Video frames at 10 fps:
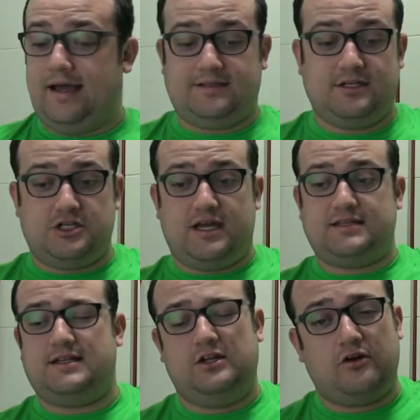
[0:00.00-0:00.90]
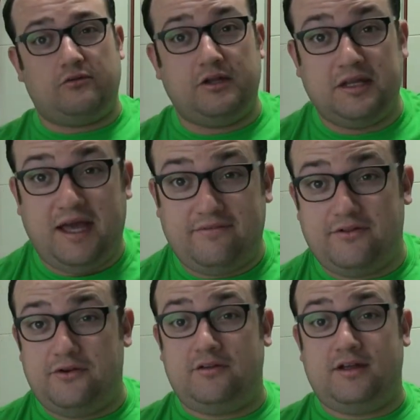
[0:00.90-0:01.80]
I suggest, and you don't really have
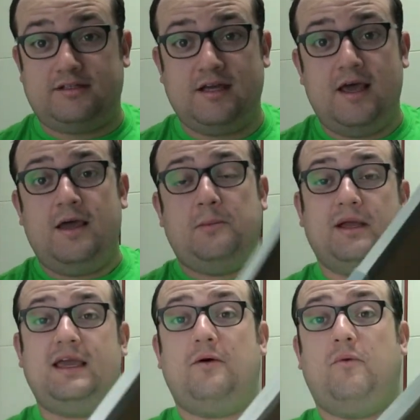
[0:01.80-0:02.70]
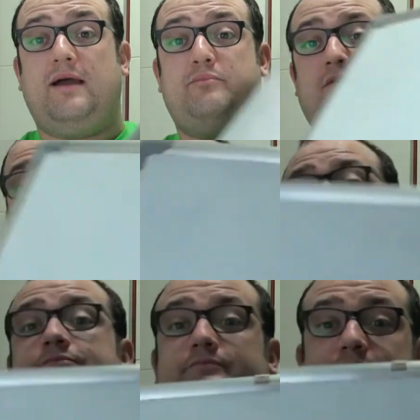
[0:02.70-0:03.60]
to do this, but get a whiteboard.
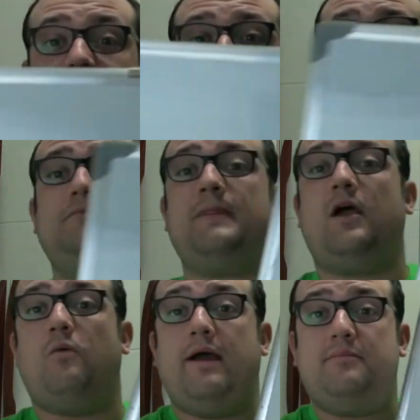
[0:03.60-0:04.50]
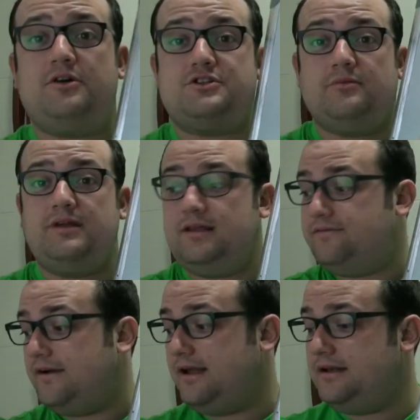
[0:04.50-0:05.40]
Whiteboards are really
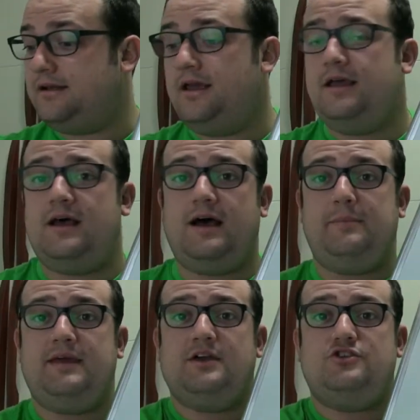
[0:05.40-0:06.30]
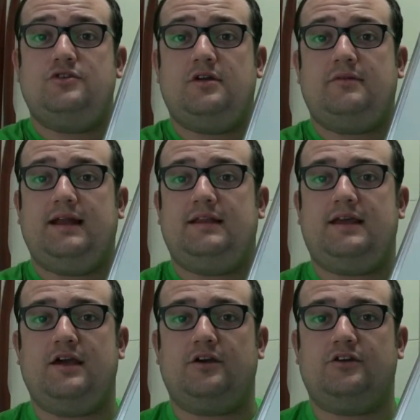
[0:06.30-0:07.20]
fun because you can write the
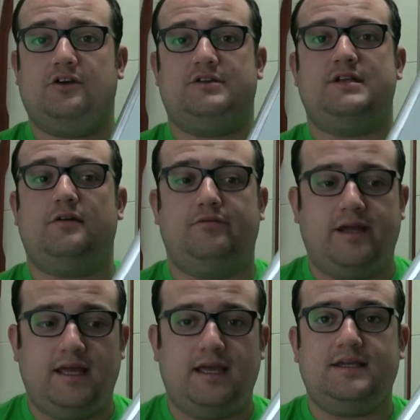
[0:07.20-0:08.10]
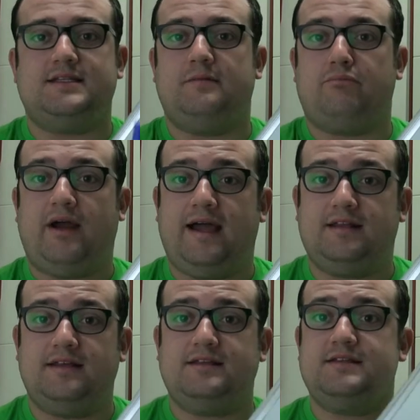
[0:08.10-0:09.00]
characters and erase and
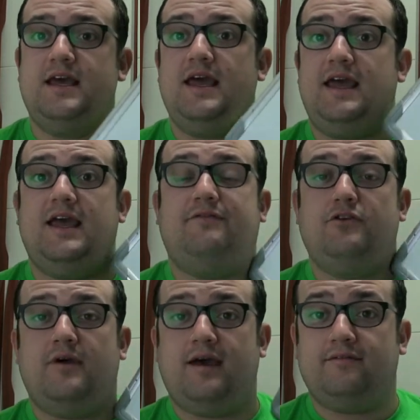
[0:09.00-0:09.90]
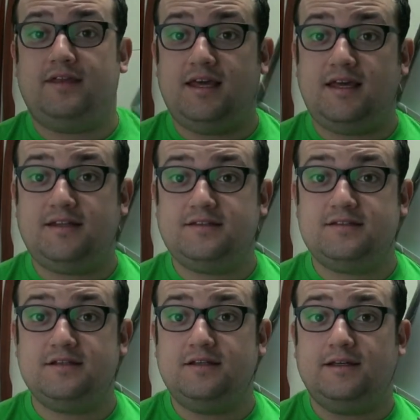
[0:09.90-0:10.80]
practice. If you have
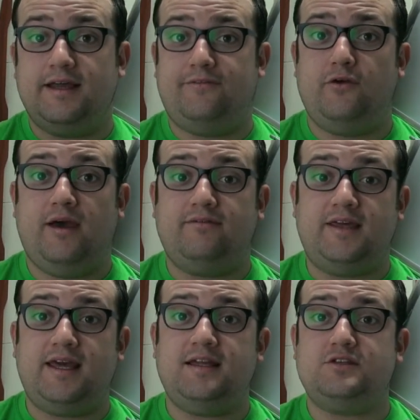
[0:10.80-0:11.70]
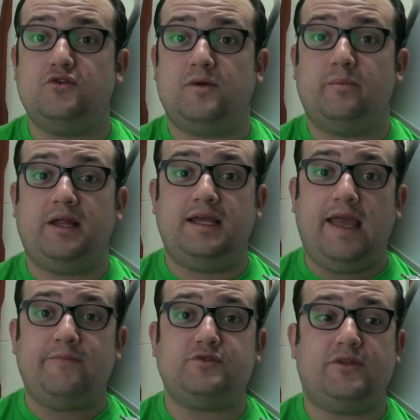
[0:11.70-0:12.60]
kids, you can play
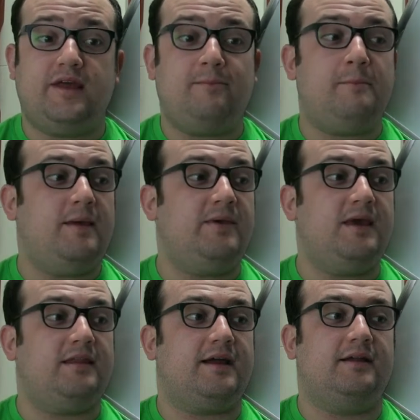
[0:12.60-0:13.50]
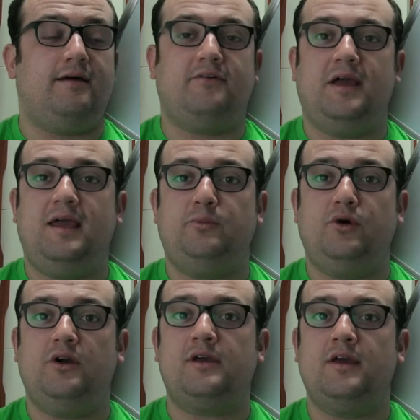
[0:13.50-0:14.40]
games with them. Maybe get like a level 8
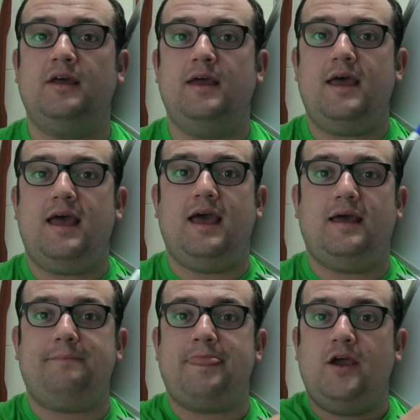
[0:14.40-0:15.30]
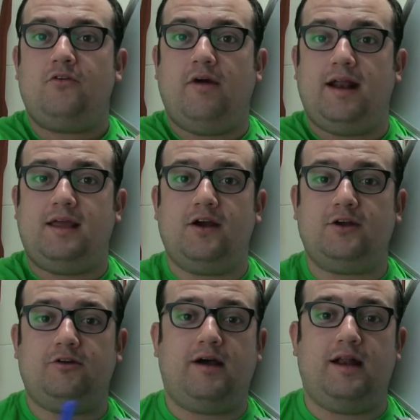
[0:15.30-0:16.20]
book and write a
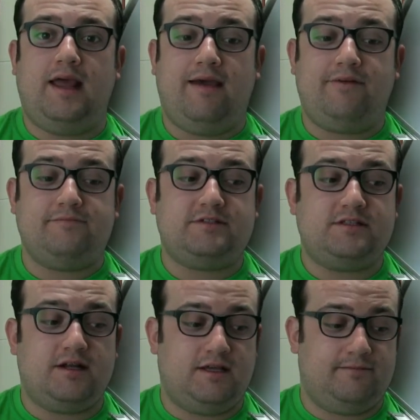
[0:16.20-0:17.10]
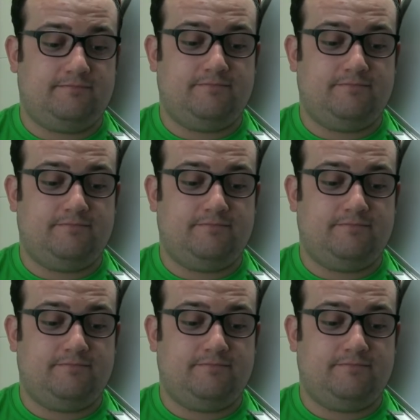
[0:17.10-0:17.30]
character on and have them study.